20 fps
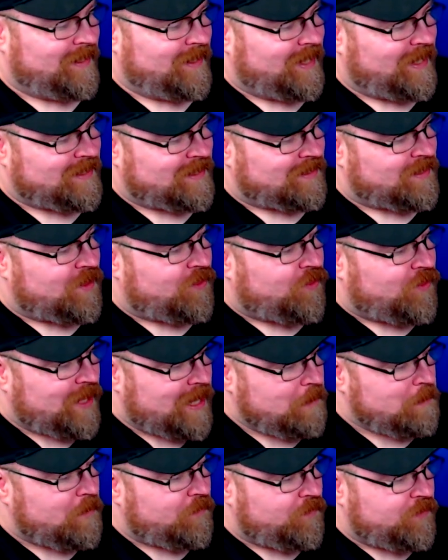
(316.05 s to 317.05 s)
He said, the
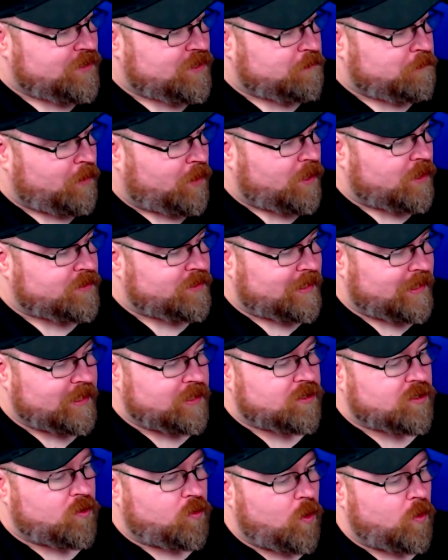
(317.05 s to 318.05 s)
theme of this box
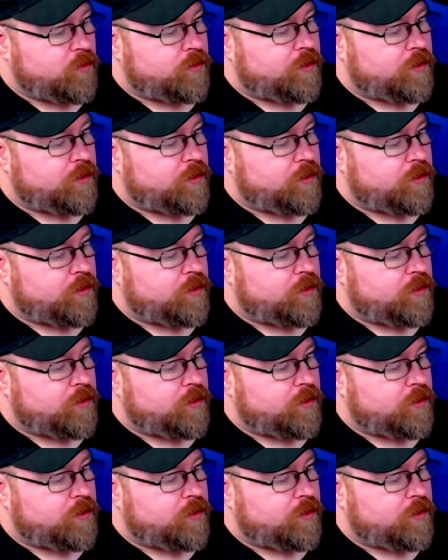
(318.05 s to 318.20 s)
is, quote,